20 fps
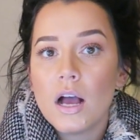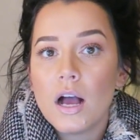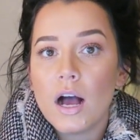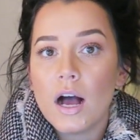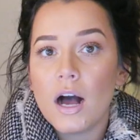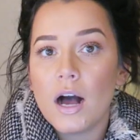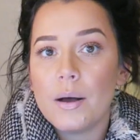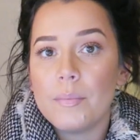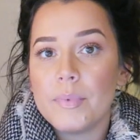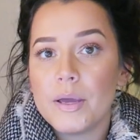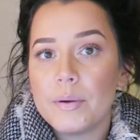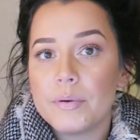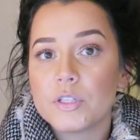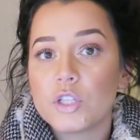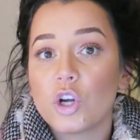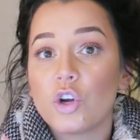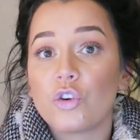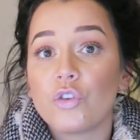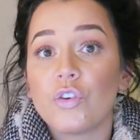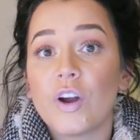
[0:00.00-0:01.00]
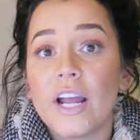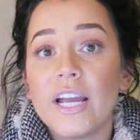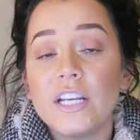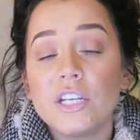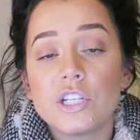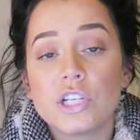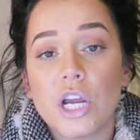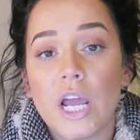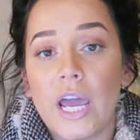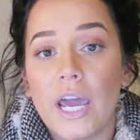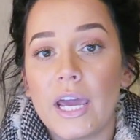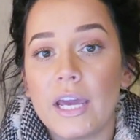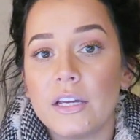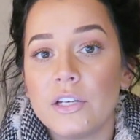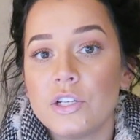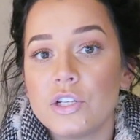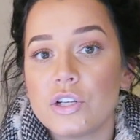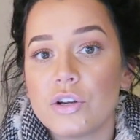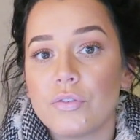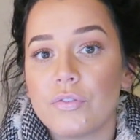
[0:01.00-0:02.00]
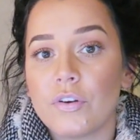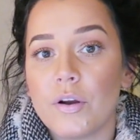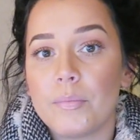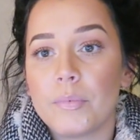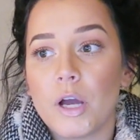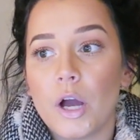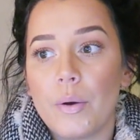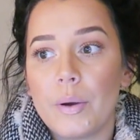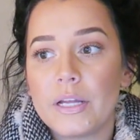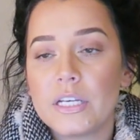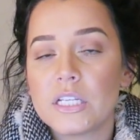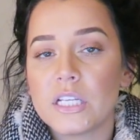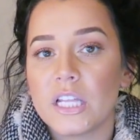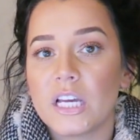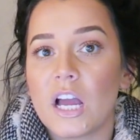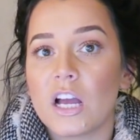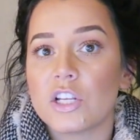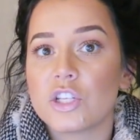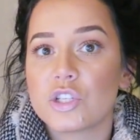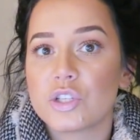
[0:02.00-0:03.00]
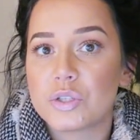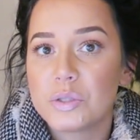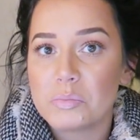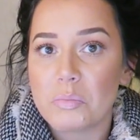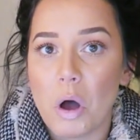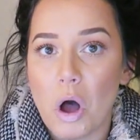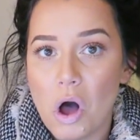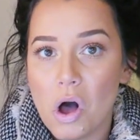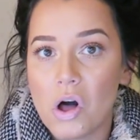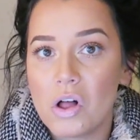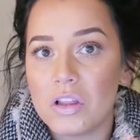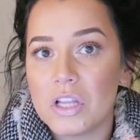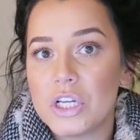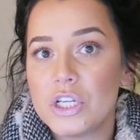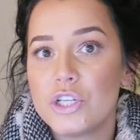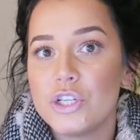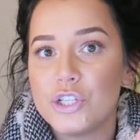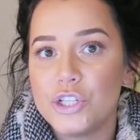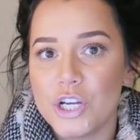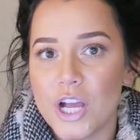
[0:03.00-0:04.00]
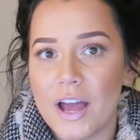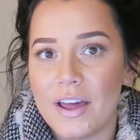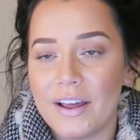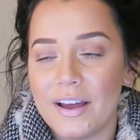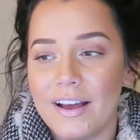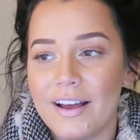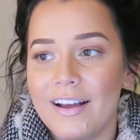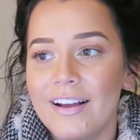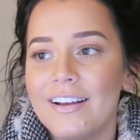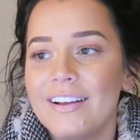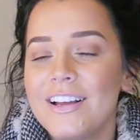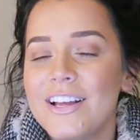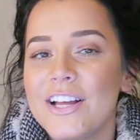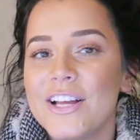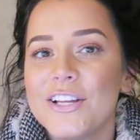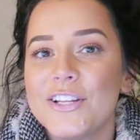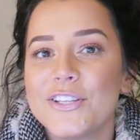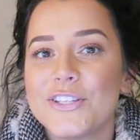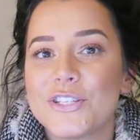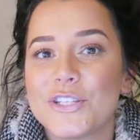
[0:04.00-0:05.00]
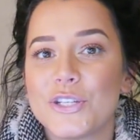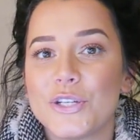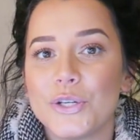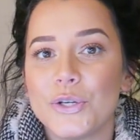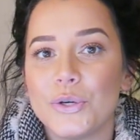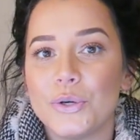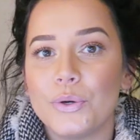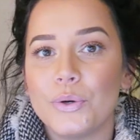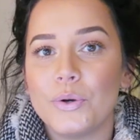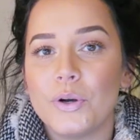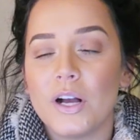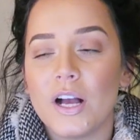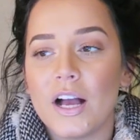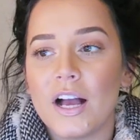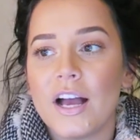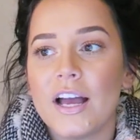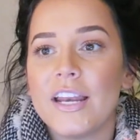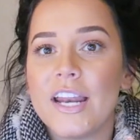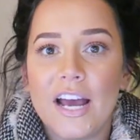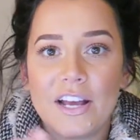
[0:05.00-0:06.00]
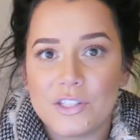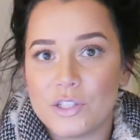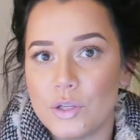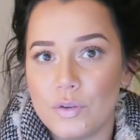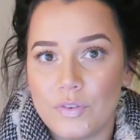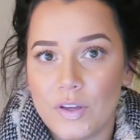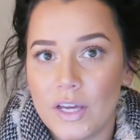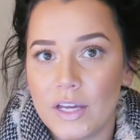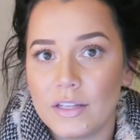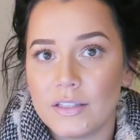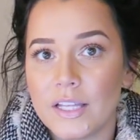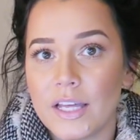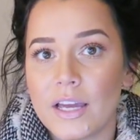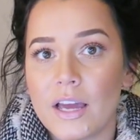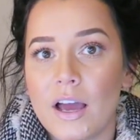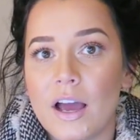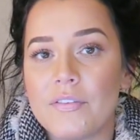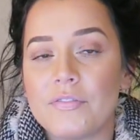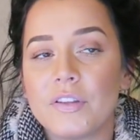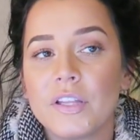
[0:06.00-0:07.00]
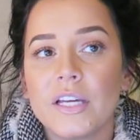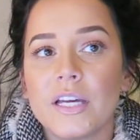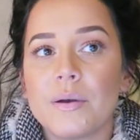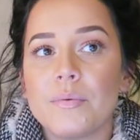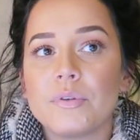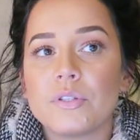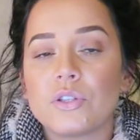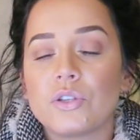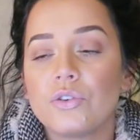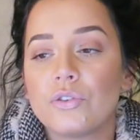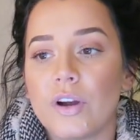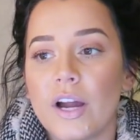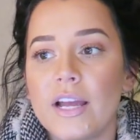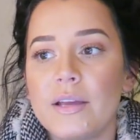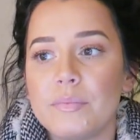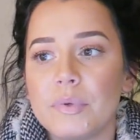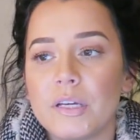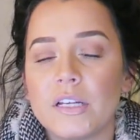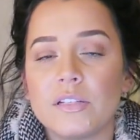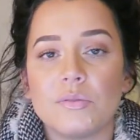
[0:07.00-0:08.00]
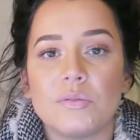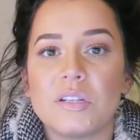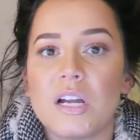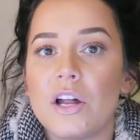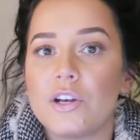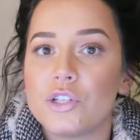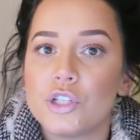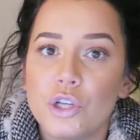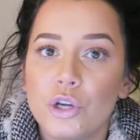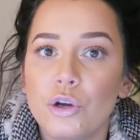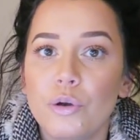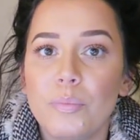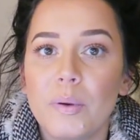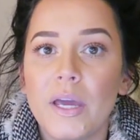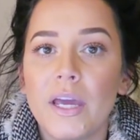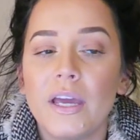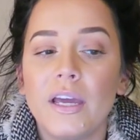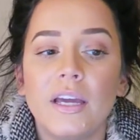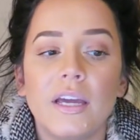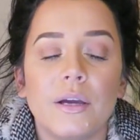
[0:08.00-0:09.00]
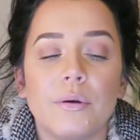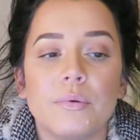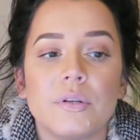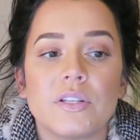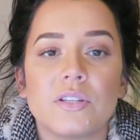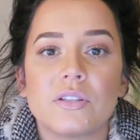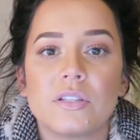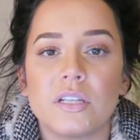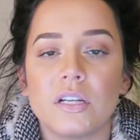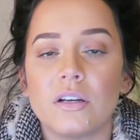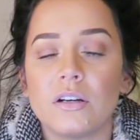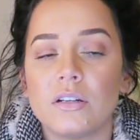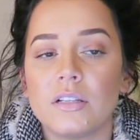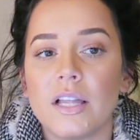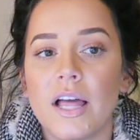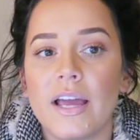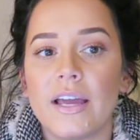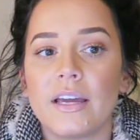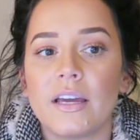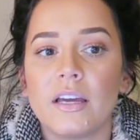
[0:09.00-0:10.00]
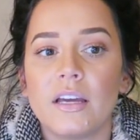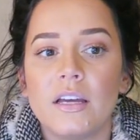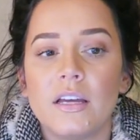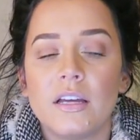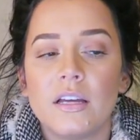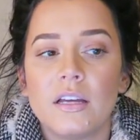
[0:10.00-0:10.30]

Um, it was a great change from going to like a small Jetta to an S U V. Like, I feel like it was great because it was not too big. It was still like